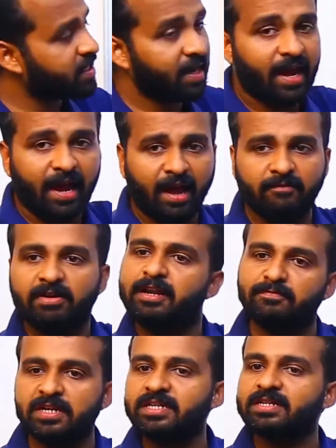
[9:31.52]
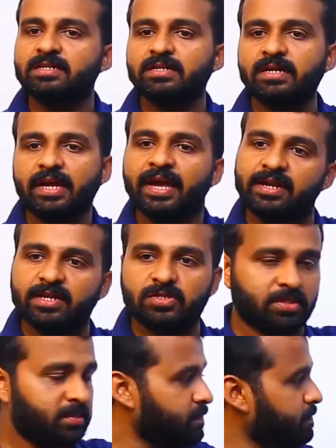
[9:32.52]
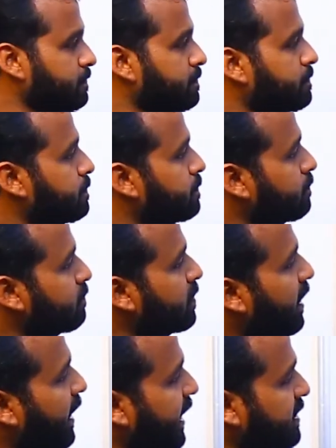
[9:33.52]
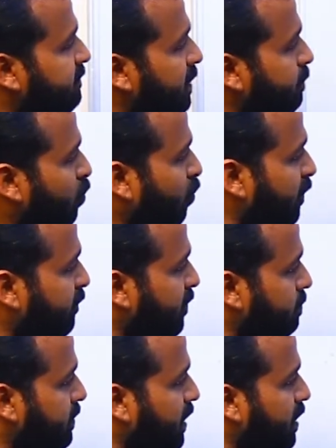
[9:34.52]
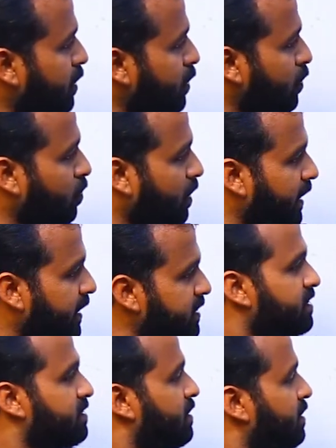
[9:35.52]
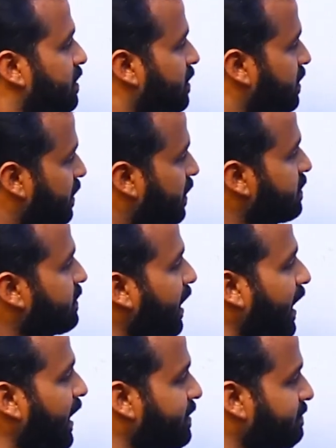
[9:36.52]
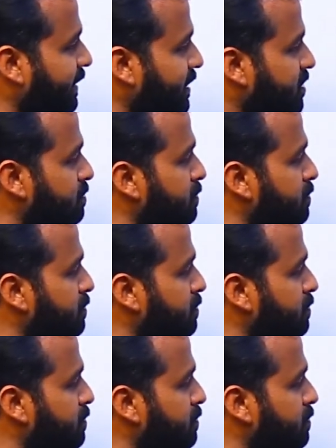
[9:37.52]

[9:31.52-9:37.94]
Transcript: shell have a definite energy. As we move from the nucleus, the attraction